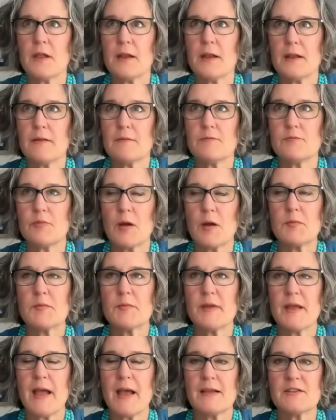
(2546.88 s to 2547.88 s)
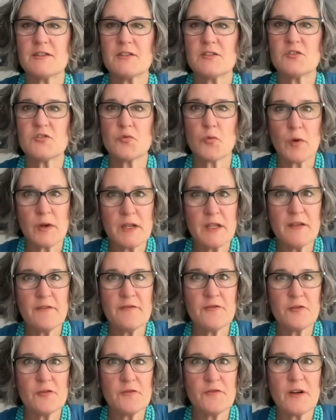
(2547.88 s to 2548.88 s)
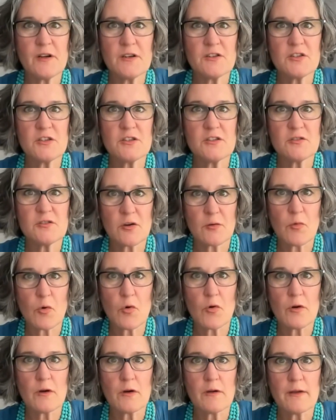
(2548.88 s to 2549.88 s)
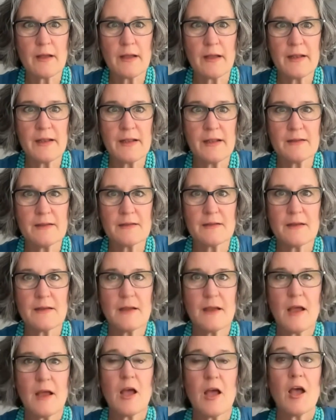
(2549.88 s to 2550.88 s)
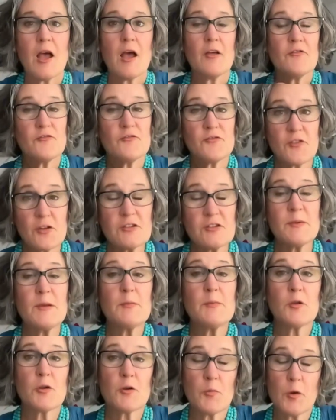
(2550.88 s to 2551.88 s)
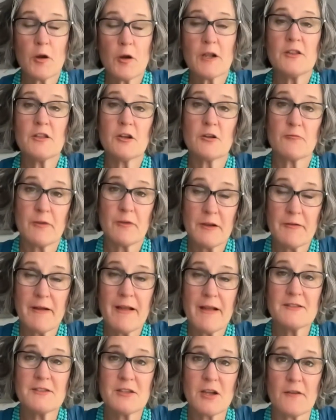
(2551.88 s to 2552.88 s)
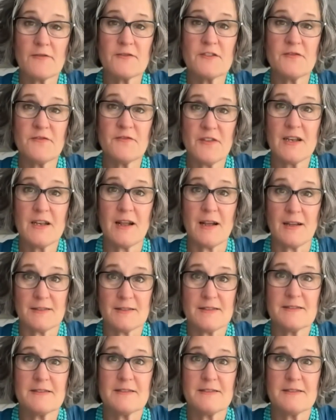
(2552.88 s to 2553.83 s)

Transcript: that probably has 20 food functions or more mm. in it. Those people are working their rear ends off to feed us.